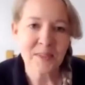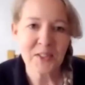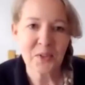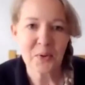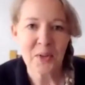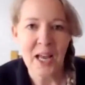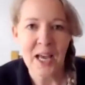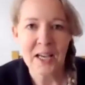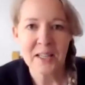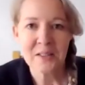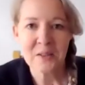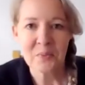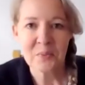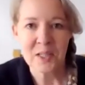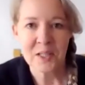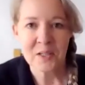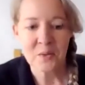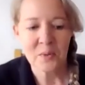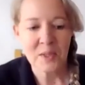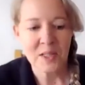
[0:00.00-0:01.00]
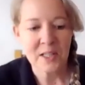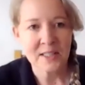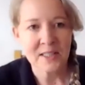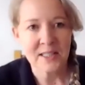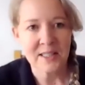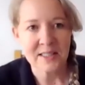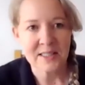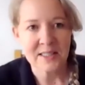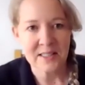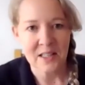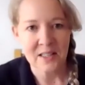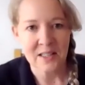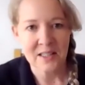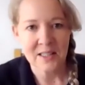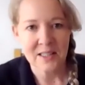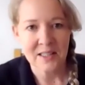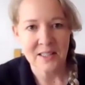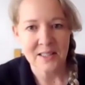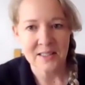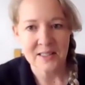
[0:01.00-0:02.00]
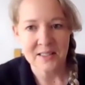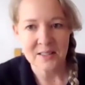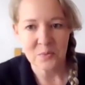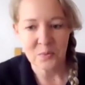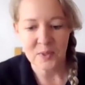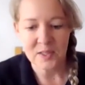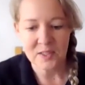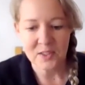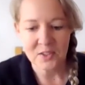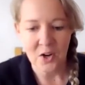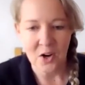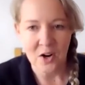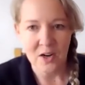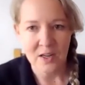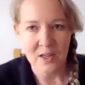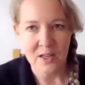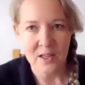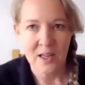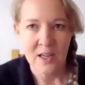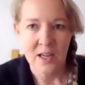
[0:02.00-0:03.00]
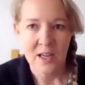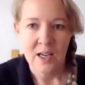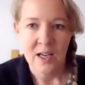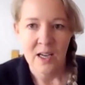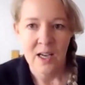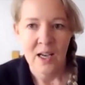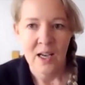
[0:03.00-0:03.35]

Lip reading: so last week we looked at succulents, which are